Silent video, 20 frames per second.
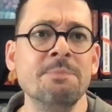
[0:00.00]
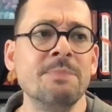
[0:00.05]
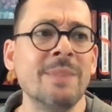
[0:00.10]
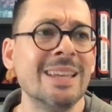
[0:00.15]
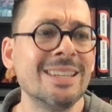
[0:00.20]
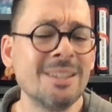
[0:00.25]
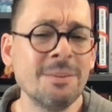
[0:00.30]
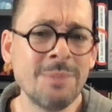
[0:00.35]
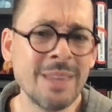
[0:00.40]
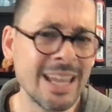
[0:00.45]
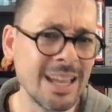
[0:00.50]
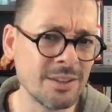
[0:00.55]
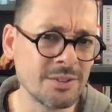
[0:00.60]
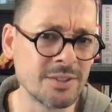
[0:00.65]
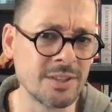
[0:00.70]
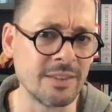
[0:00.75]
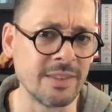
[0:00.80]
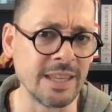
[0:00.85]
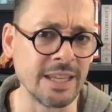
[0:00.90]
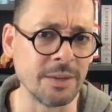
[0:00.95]
Something else
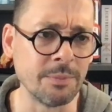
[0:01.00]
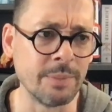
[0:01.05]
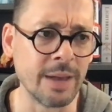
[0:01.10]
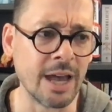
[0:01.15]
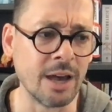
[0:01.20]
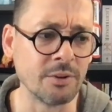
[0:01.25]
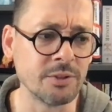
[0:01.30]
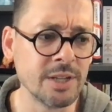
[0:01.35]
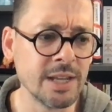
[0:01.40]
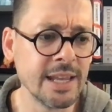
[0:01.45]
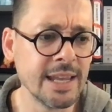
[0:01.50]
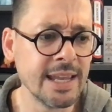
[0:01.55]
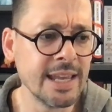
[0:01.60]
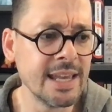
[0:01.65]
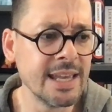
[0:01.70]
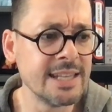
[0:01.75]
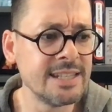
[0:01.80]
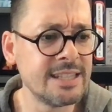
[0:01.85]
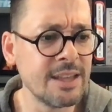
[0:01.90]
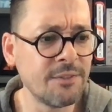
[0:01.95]
to think about.
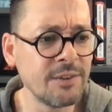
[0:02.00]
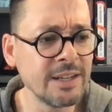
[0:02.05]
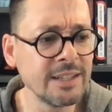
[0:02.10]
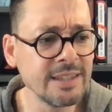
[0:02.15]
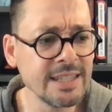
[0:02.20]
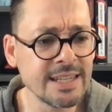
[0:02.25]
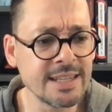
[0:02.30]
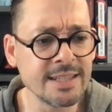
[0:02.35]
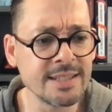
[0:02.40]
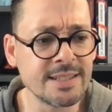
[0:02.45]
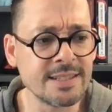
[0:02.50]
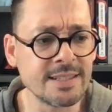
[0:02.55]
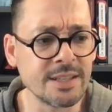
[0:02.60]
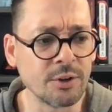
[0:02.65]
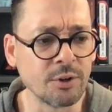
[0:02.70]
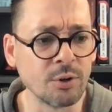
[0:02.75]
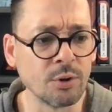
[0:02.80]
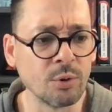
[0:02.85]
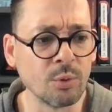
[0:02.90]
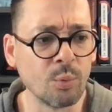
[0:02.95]
Definitely
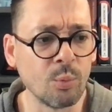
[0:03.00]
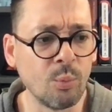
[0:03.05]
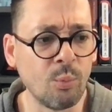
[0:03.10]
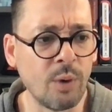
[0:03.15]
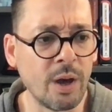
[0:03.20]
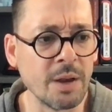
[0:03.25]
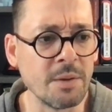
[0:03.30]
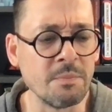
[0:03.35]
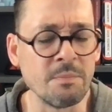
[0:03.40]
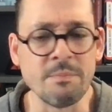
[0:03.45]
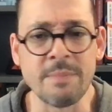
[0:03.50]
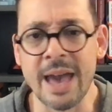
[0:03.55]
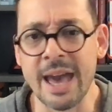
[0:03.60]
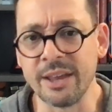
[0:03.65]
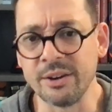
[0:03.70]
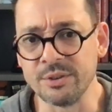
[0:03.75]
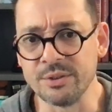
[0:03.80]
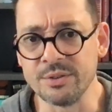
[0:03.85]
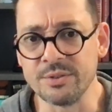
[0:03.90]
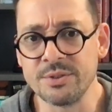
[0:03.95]
consider what
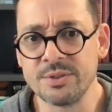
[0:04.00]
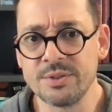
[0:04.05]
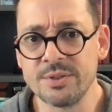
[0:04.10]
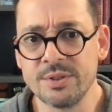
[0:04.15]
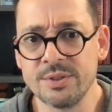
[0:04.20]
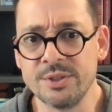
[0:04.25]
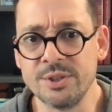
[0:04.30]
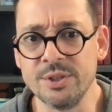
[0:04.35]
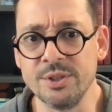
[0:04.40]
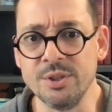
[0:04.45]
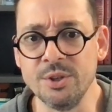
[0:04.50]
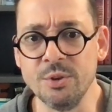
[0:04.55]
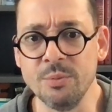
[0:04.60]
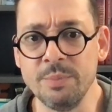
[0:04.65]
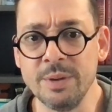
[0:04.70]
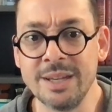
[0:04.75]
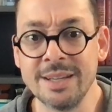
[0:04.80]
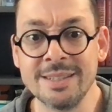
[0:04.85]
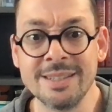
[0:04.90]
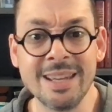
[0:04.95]
matters to you
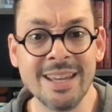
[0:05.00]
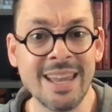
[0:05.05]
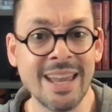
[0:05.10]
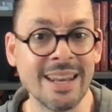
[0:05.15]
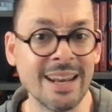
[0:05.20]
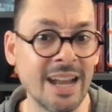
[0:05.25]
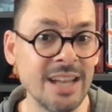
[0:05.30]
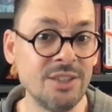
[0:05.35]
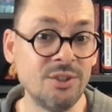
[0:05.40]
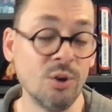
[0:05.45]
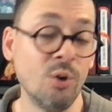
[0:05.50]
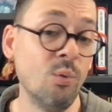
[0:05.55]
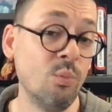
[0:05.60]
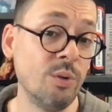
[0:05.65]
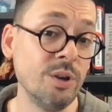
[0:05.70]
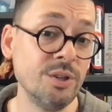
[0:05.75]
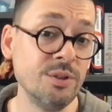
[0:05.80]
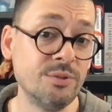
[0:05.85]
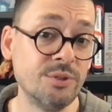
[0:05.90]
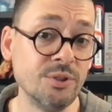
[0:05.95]
because, again, I don't
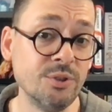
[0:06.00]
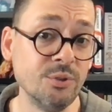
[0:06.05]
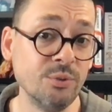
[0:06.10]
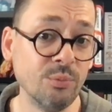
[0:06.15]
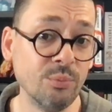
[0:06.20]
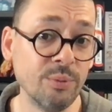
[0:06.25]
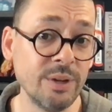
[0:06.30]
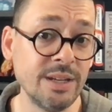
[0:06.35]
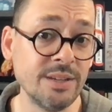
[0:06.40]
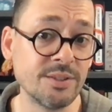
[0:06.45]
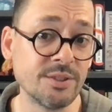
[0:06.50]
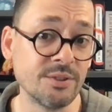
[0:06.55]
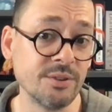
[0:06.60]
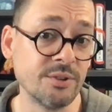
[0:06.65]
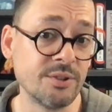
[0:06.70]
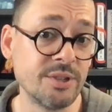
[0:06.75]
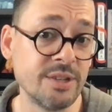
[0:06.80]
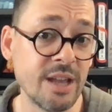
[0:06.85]
want you to do research.